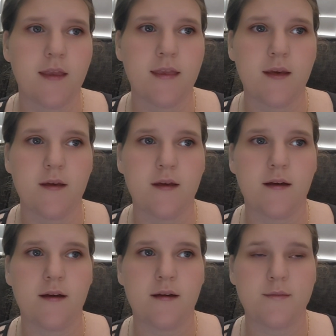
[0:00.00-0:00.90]
they
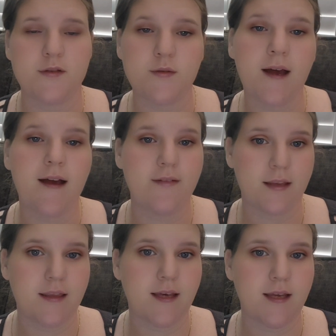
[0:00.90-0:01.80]
do have
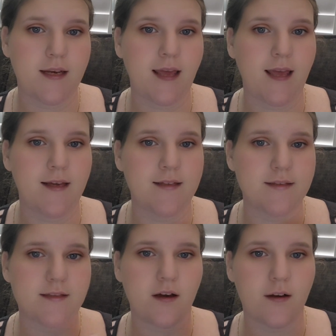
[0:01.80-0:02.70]
inline
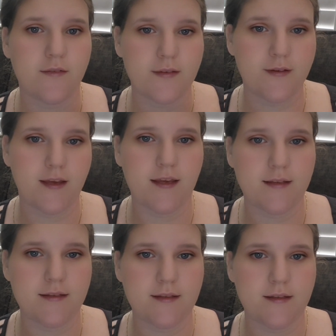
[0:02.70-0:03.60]
and off the vent
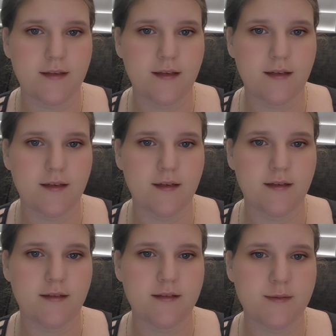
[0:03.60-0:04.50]

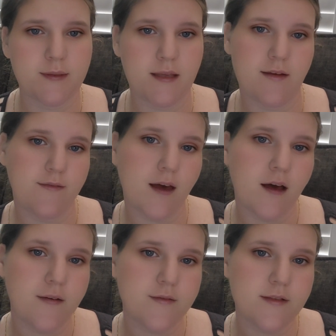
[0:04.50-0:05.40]
speaking
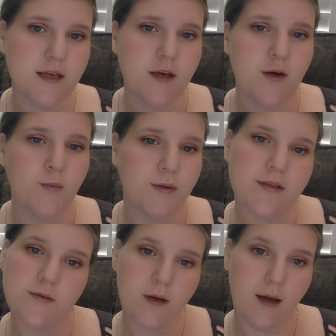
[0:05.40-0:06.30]
valves. We
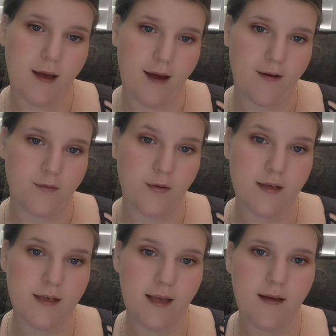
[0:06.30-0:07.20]
do not have
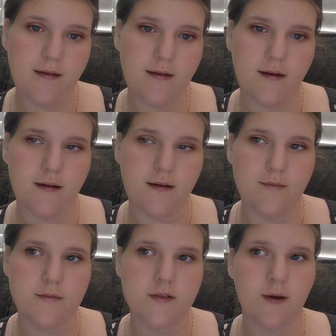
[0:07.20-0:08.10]
one yet,
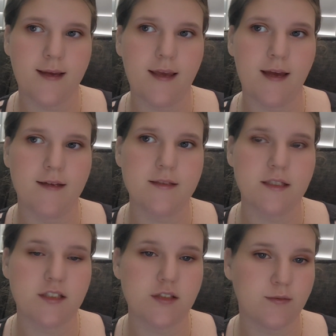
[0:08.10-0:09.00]
so I can't
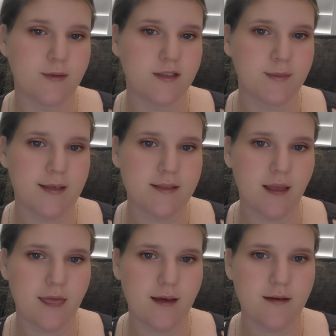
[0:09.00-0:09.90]
touch too much base
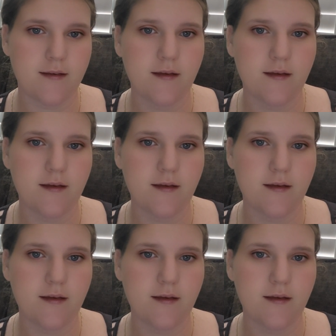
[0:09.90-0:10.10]
on that.